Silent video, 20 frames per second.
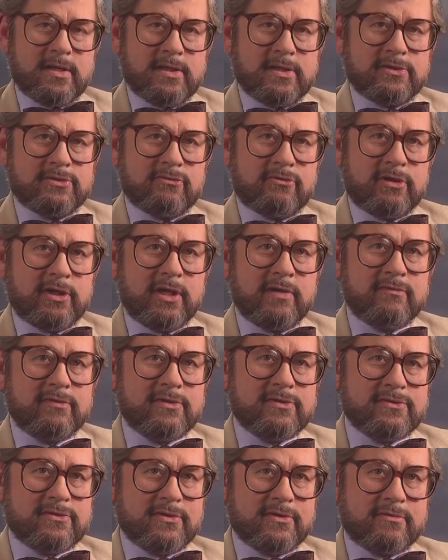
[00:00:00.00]
Is there any
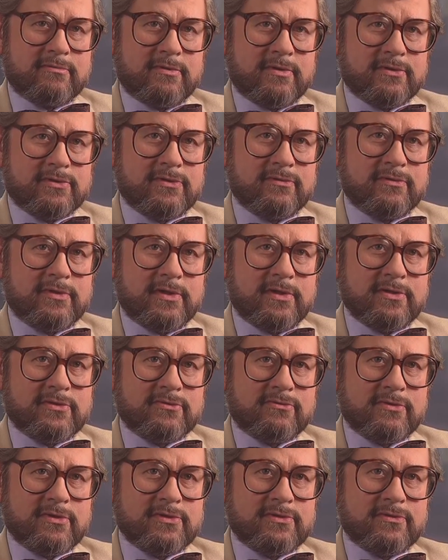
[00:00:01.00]
evidence that the rocks of the Earth's
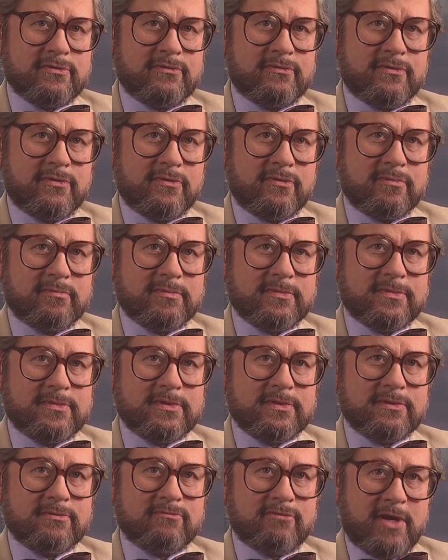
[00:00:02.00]
crust have formed
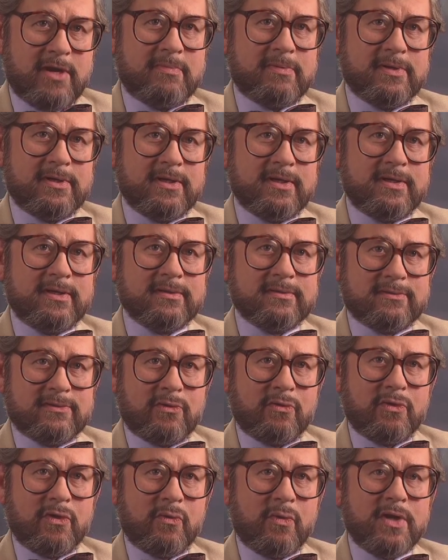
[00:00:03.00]
rapidly and
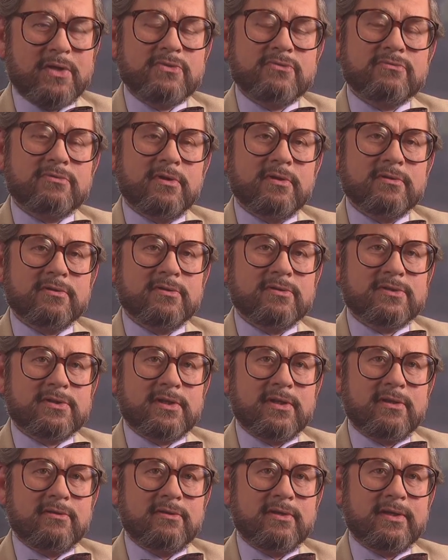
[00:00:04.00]
all at once rather than
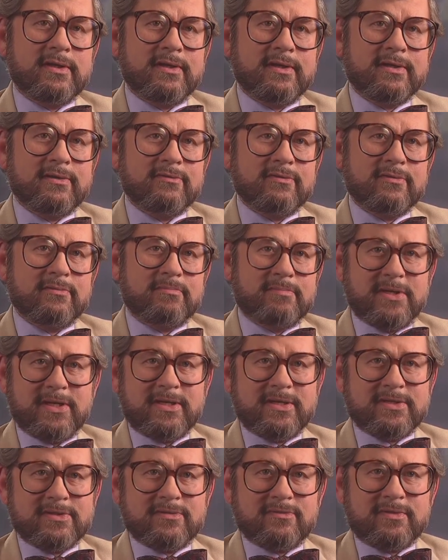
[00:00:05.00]
slowly over
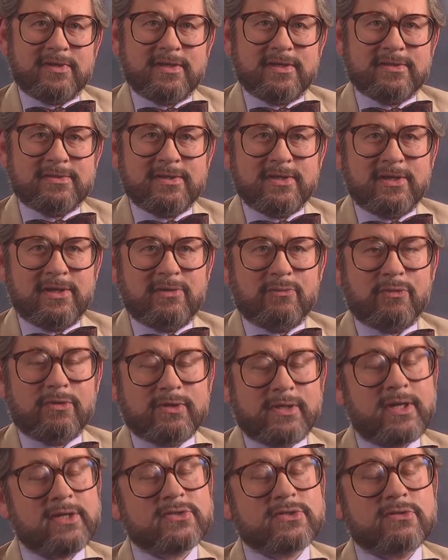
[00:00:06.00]
billions of years?
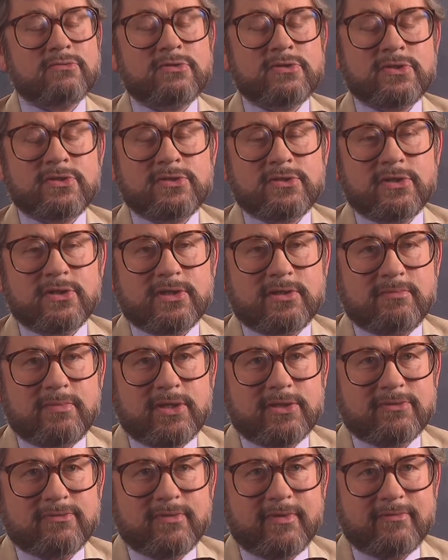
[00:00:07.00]
Well, yes, there is a certain
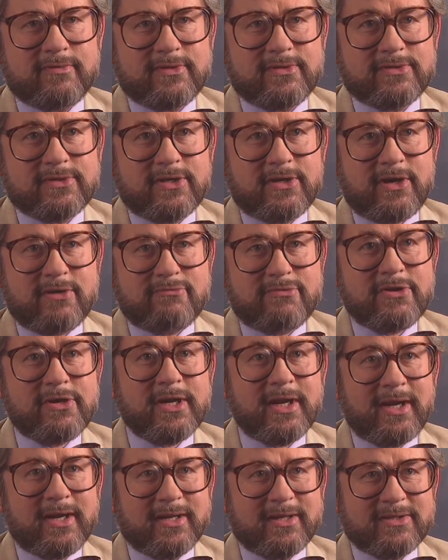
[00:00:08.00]
amount of evidence, and
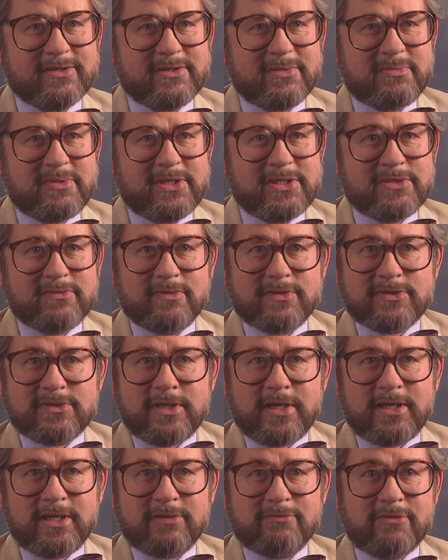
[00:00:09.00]
ironically there's a piece of it
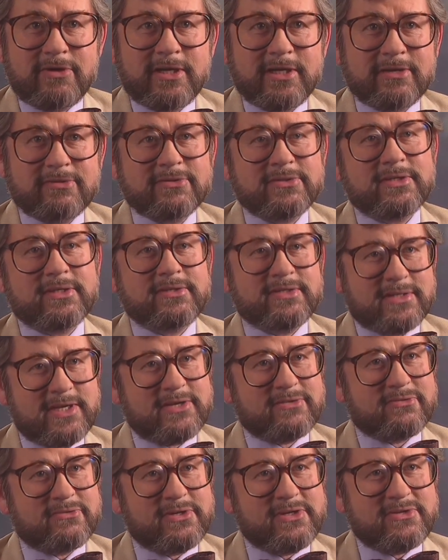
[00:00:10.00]
standing right outside the
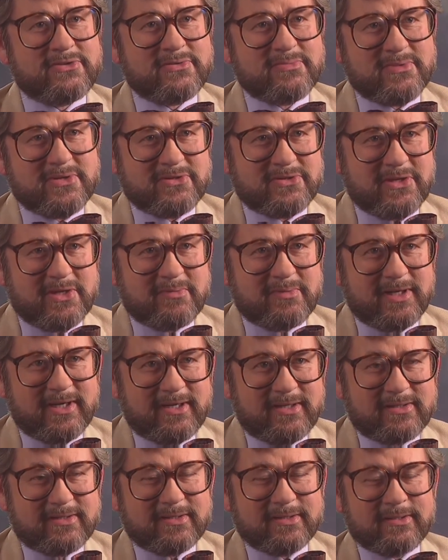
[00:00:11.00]
Natural History Museum in
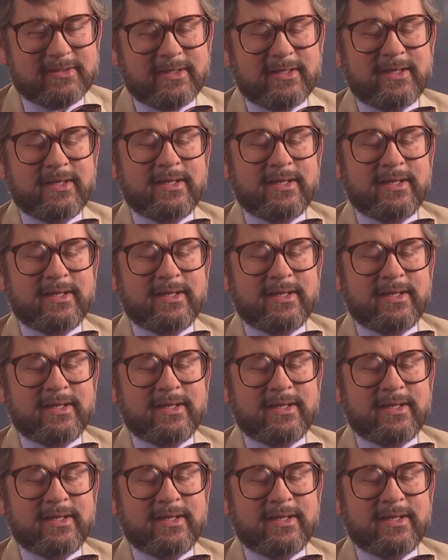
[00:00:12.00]
London.